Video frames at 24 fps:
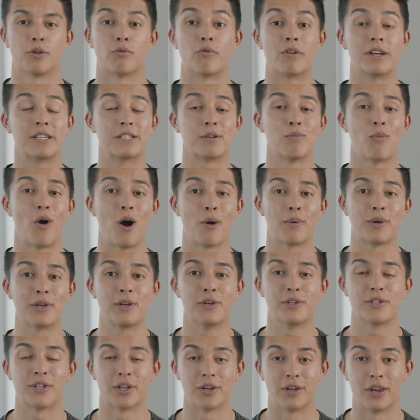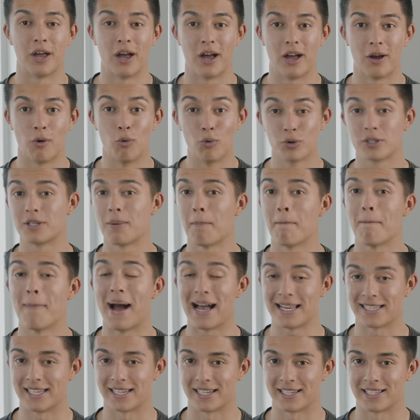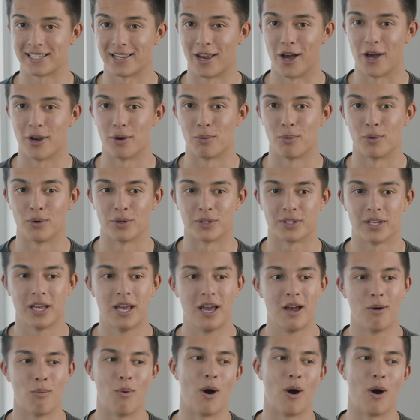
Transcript: The reason why we used an automatic slider was,